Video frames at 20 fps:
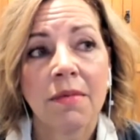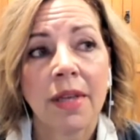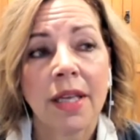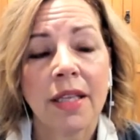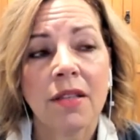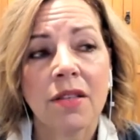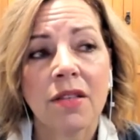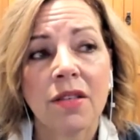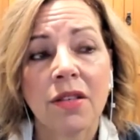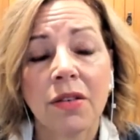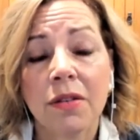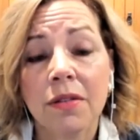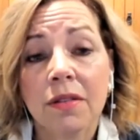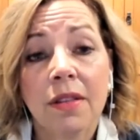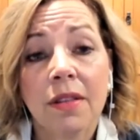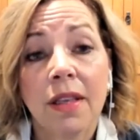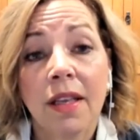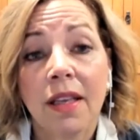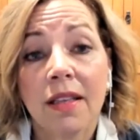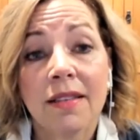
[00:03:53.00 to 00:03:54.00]
and
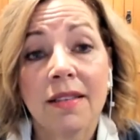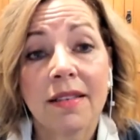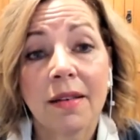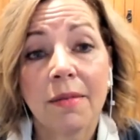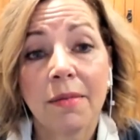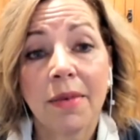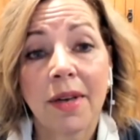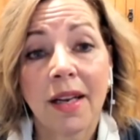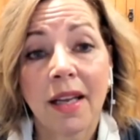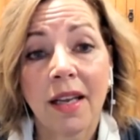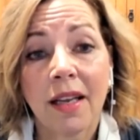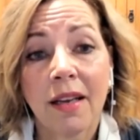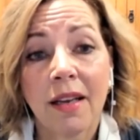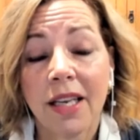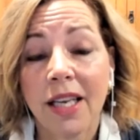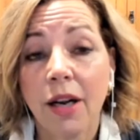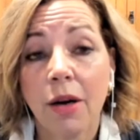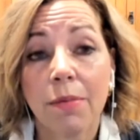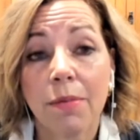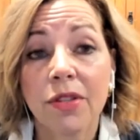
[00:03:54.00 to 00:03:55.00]
certainly somebody,
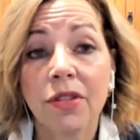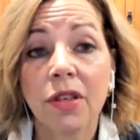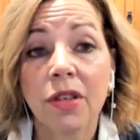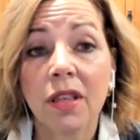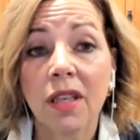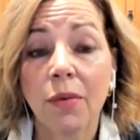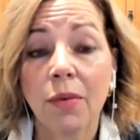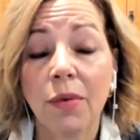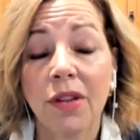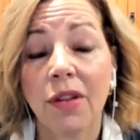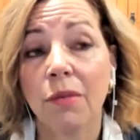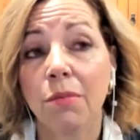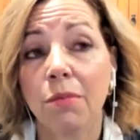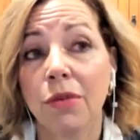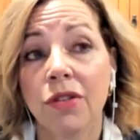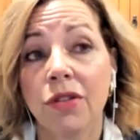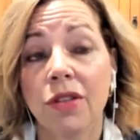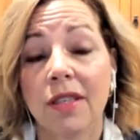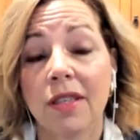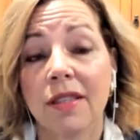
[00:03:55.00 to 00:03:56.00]
particularly with the
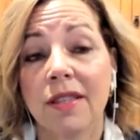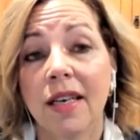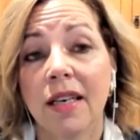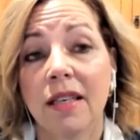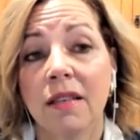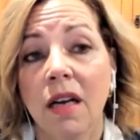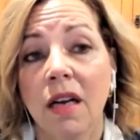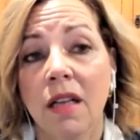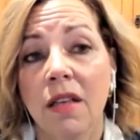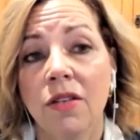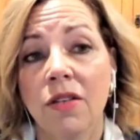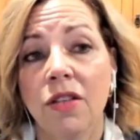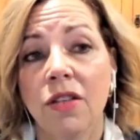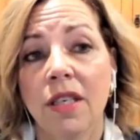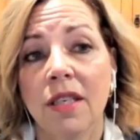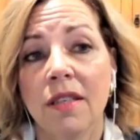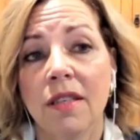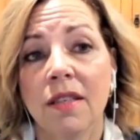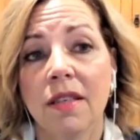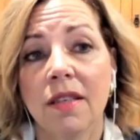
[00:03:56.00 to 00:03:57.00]
emerging
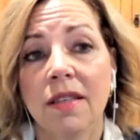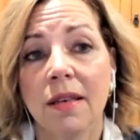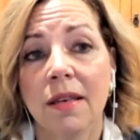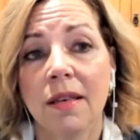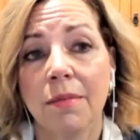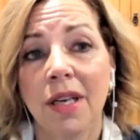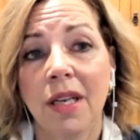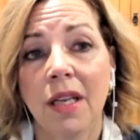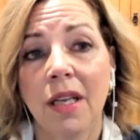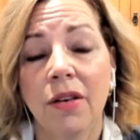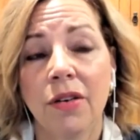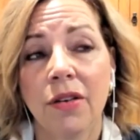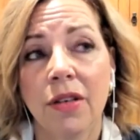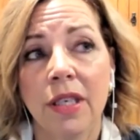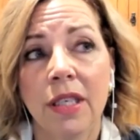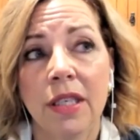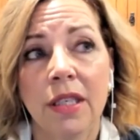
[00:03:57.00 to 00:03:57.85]
technologies, somebody could